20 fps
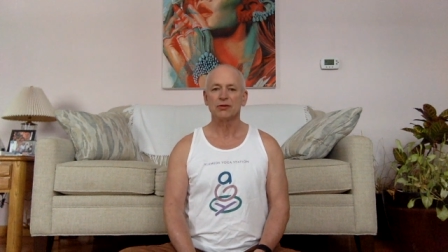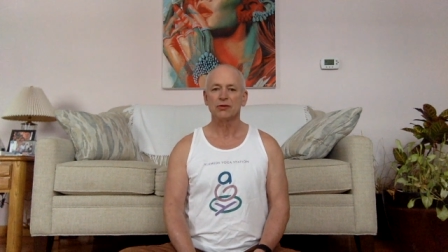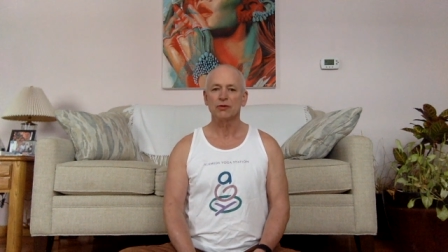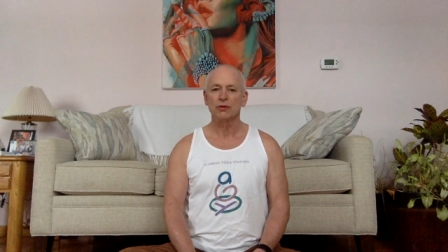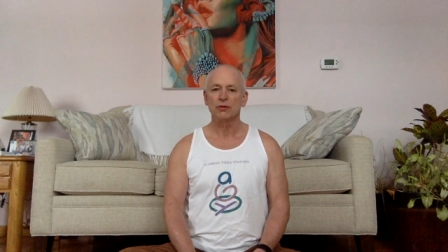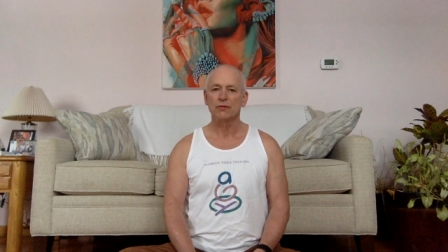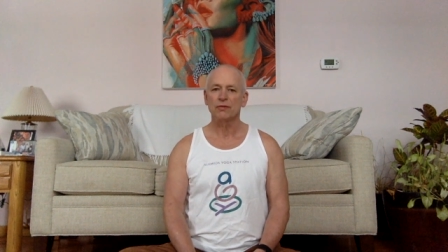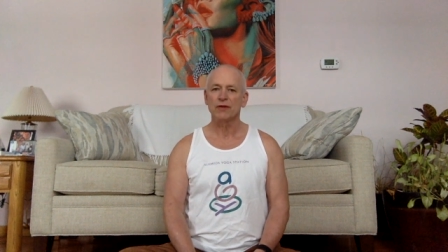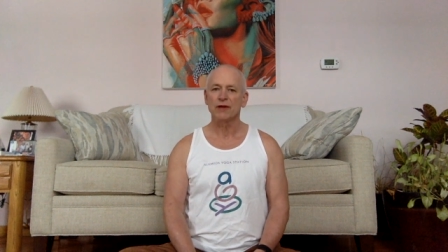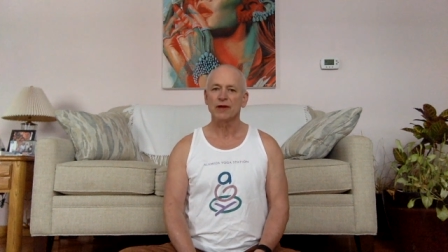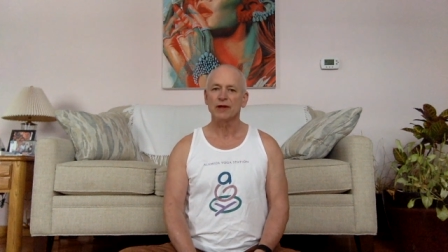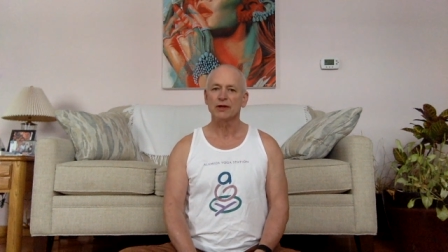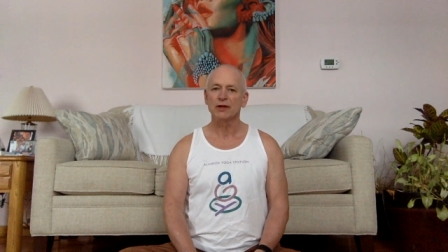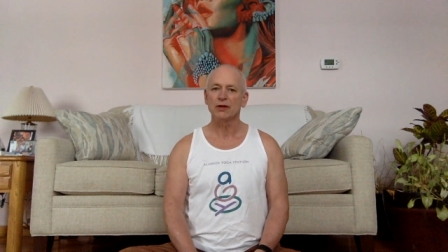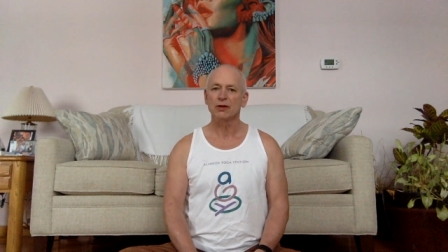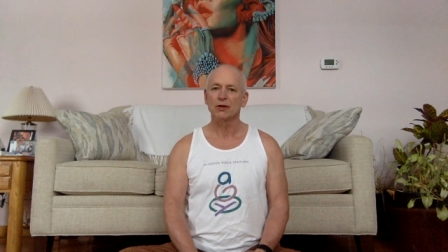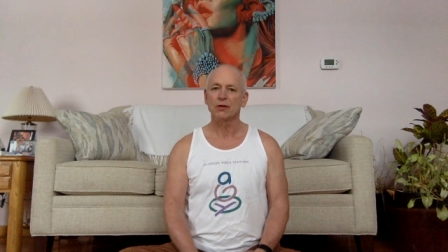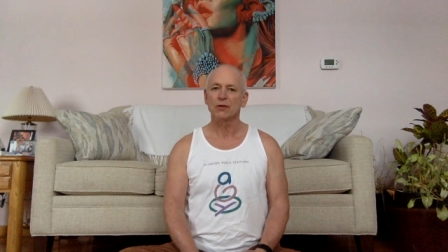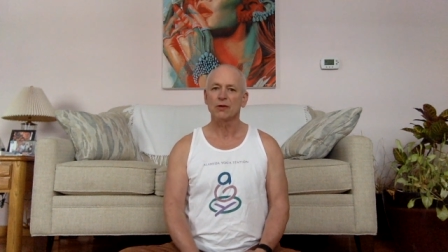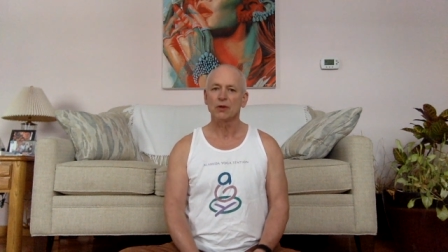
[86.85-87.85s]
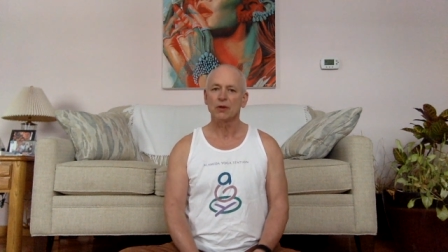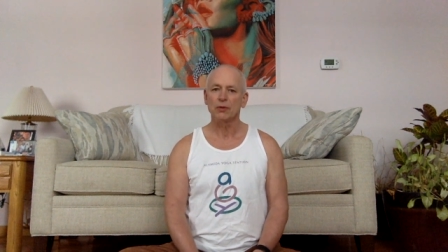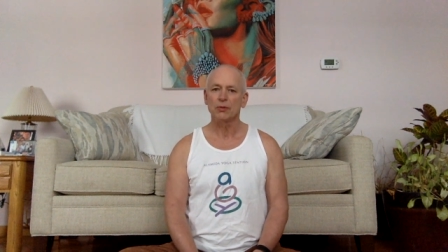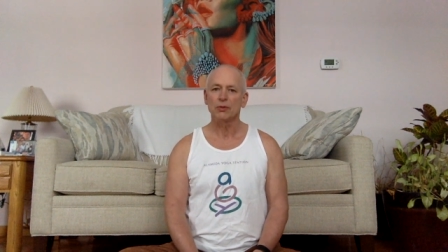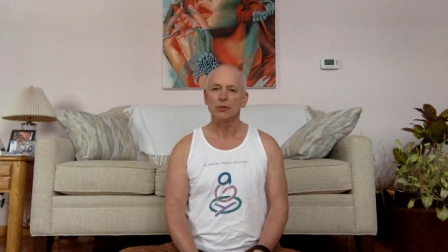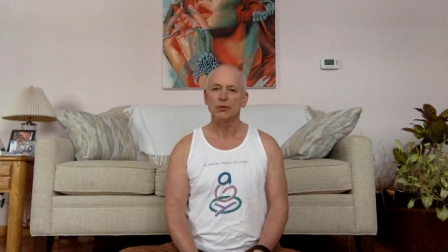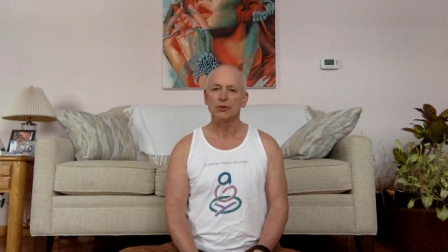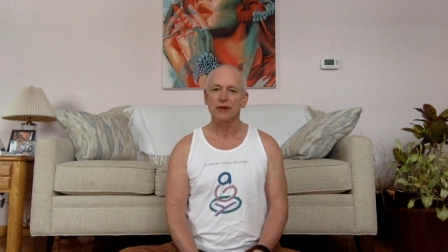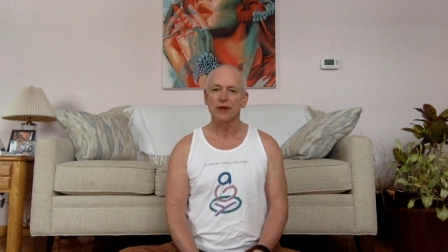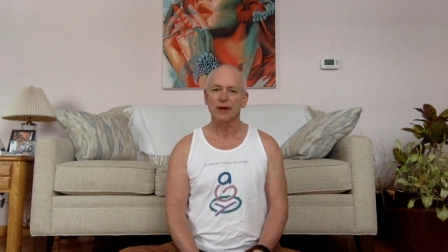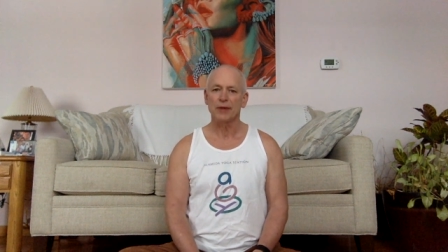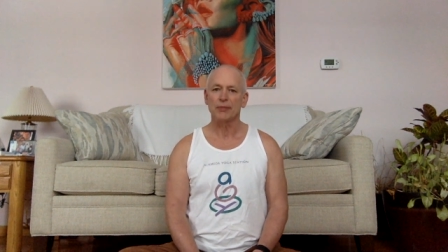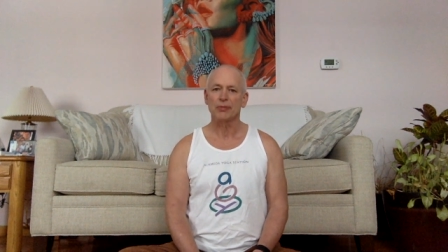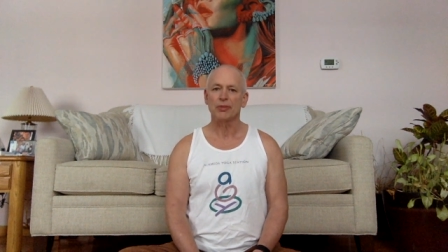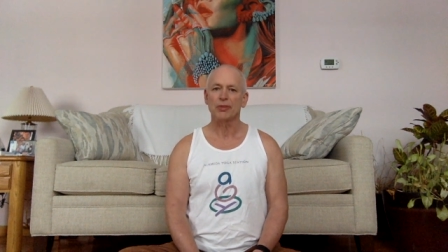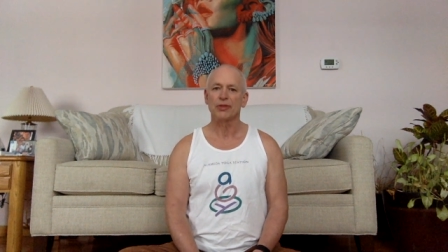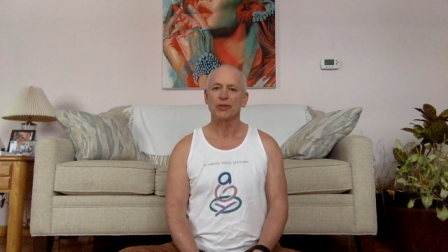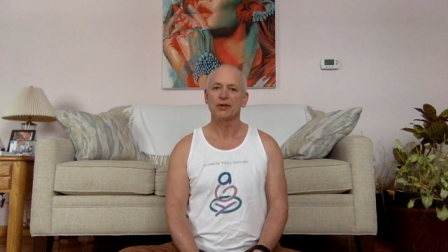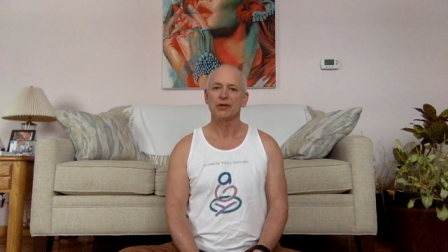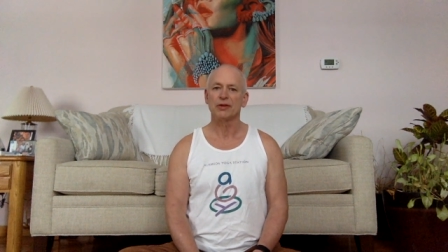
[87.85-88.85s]
You'll find an incredible
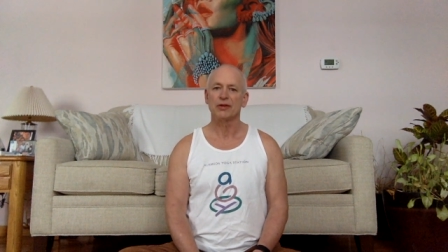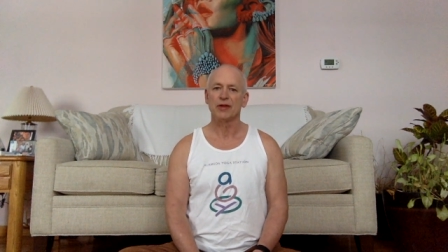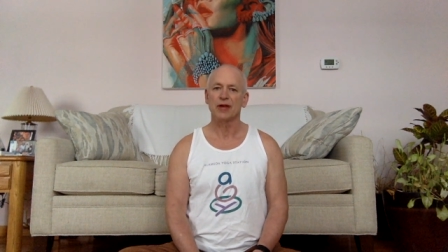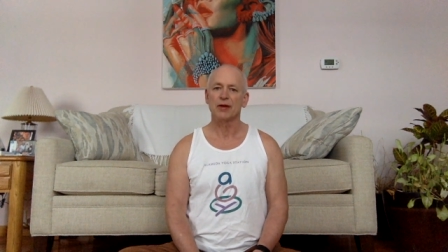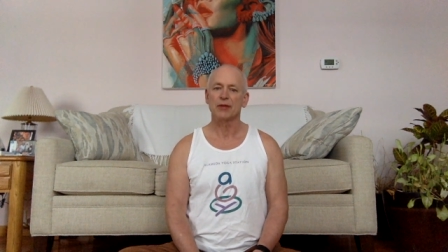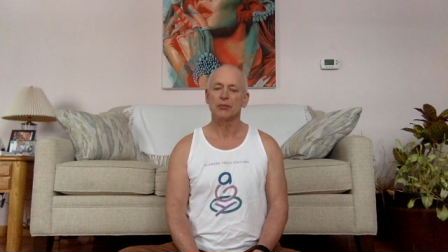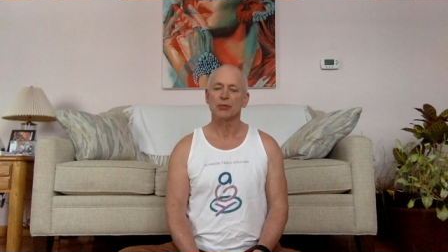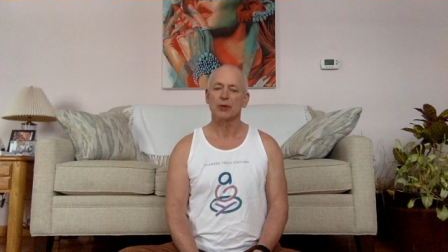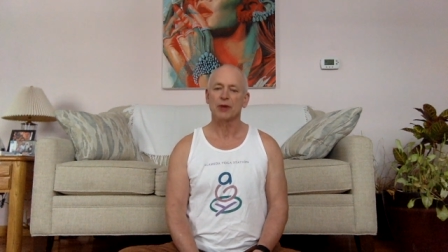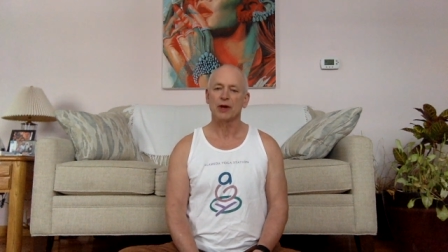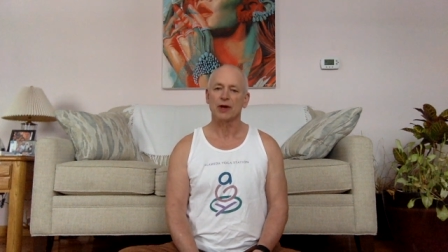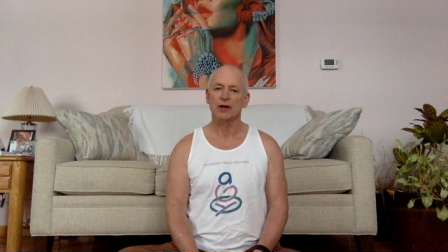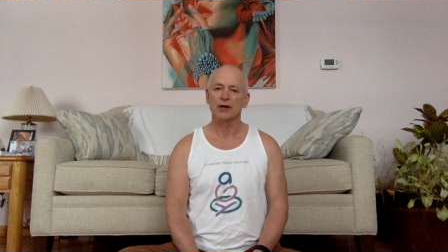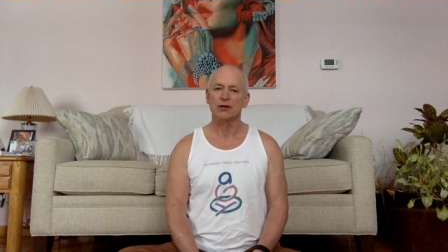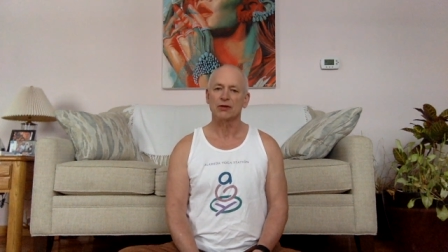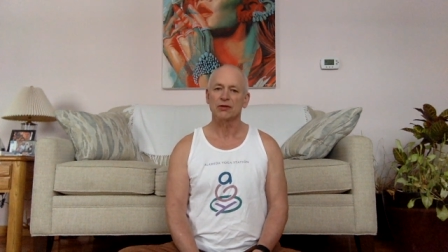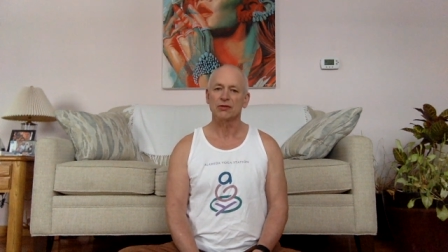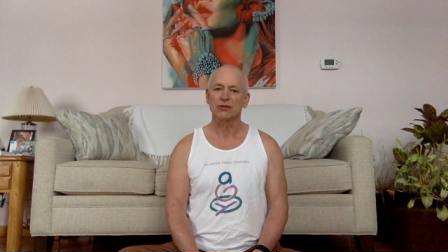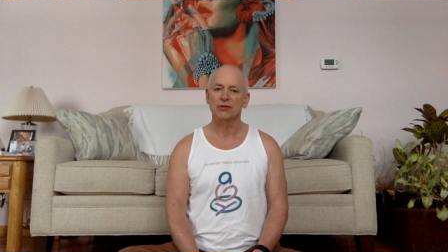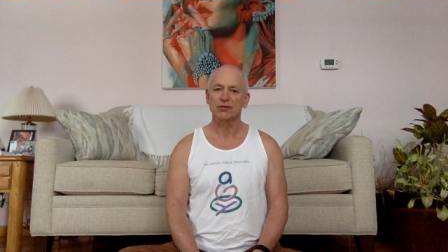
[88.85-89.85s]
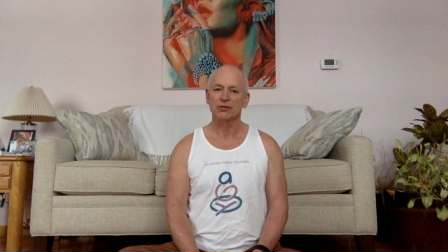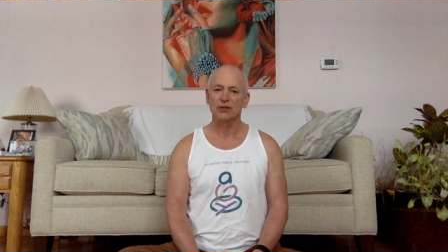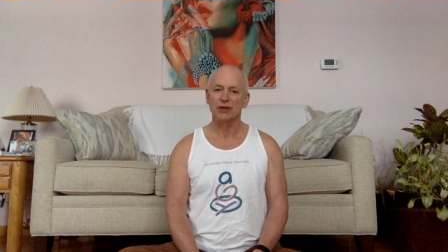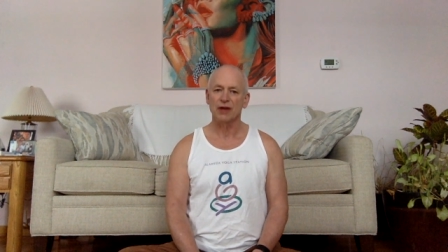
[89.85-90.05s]
depth in that practice,